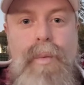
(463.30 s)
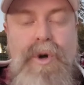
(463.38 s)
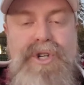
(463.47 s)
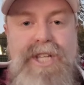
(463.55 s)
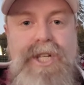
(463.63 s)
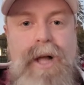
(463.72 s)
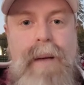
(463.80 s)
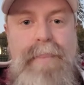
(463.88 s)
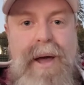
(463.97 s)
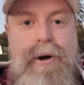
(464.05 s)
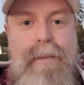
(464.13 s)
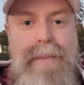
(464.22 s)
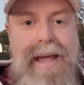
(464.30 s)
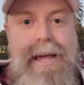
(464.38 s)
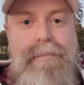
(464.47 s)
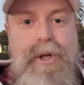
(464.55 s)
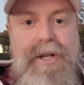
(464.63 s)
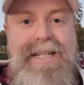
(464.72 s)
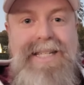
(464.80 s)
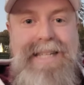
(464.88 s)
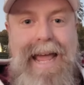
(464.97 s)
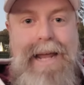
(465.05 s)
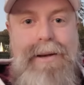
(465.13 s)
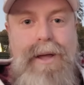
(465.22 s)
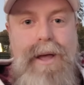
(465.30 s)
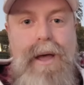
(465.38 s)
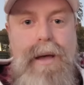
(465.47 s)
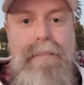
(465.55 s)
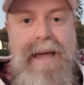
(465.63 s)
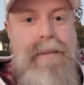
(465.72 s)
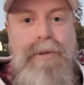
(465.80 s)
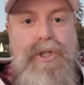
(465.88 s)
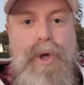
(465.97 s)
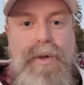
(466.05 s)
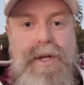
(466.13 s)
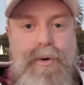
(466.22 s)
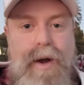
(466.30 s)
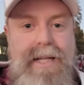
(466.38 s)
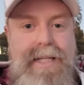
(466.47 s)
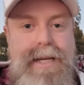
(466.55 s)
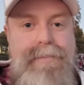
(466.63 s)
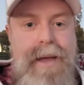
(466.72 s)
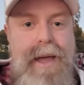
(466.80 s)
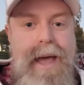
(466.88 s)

we're just a lot better at making him look insane, make him look totally crazy.